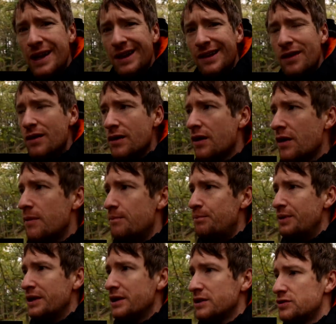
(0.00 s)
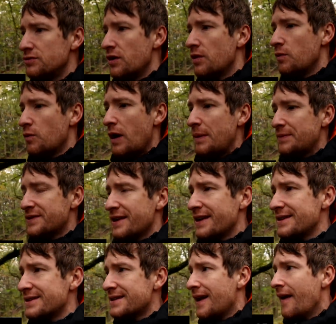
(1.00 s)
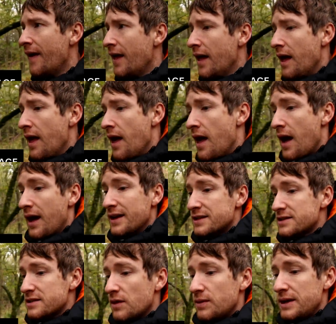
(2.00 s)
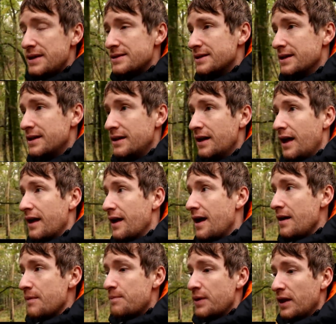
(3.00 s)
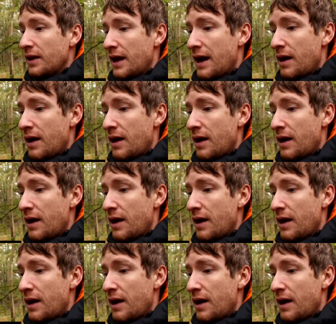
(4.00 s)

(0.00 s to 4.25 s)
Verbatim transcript: you log on and build your own website. And it's so easy. I, I built